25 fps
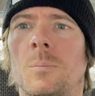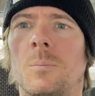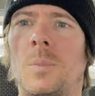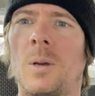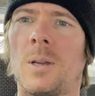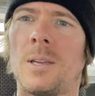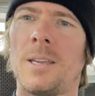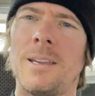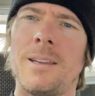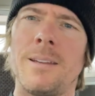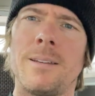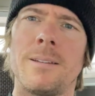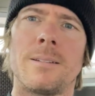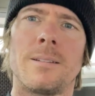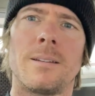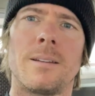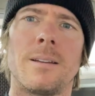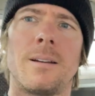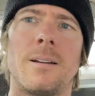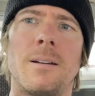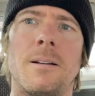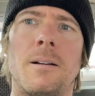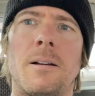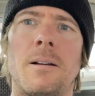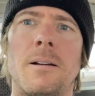But yeah,
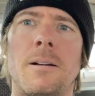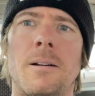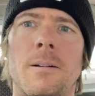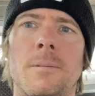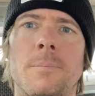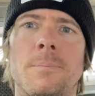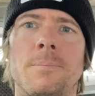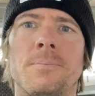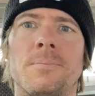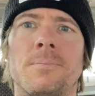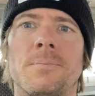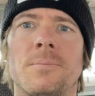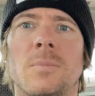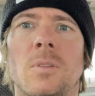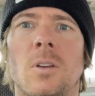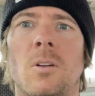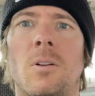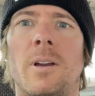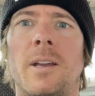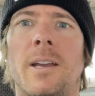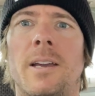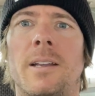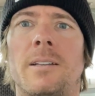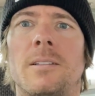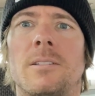um, oh,
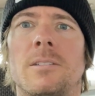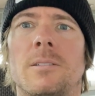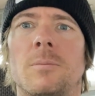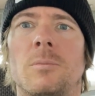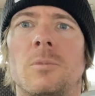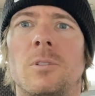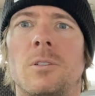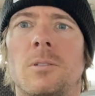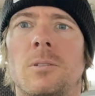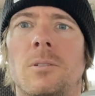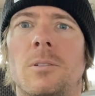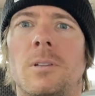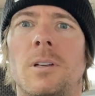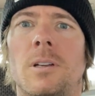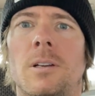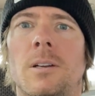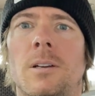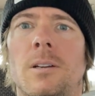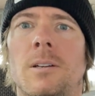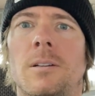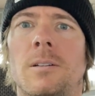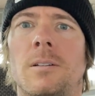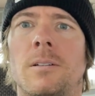I added some little, uh,